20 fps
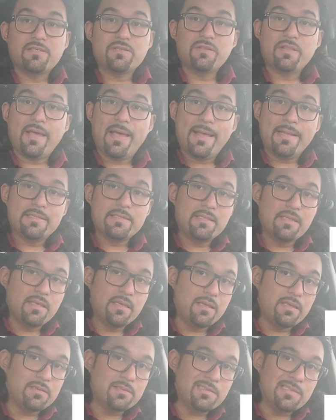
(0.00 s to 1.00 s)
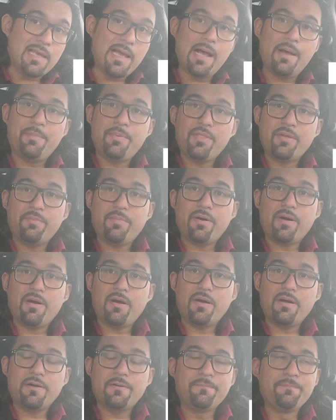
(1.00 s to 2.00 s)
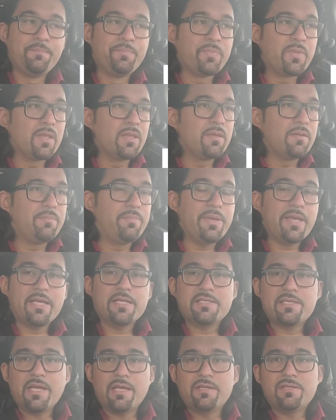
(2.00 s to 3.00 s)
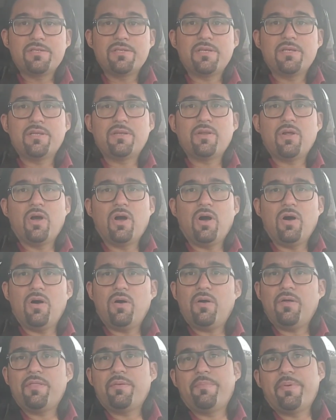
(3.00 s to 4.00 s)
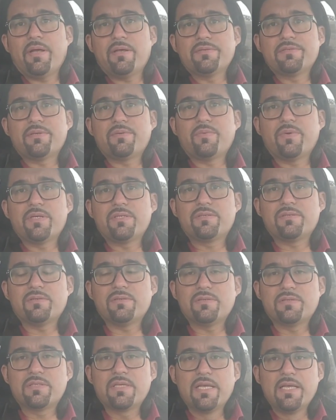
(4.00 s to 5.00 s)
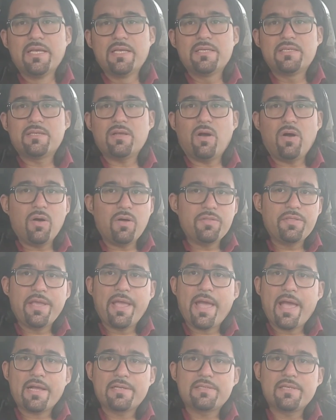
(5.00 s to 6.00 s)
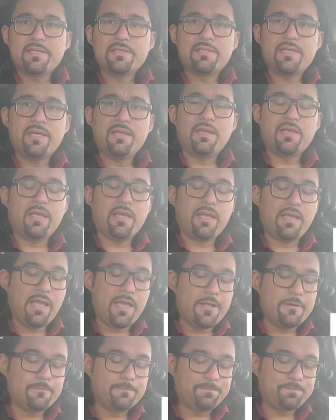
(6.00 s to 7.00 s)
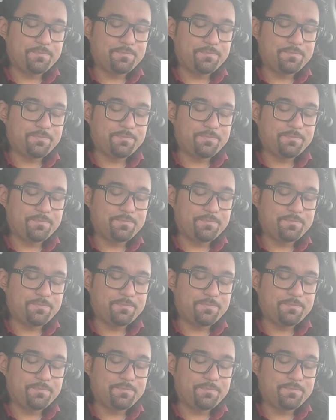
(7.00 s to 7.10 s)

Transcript: So that's the top of the bar, biggest engine, all the bells and whistles, all the accents that you can get.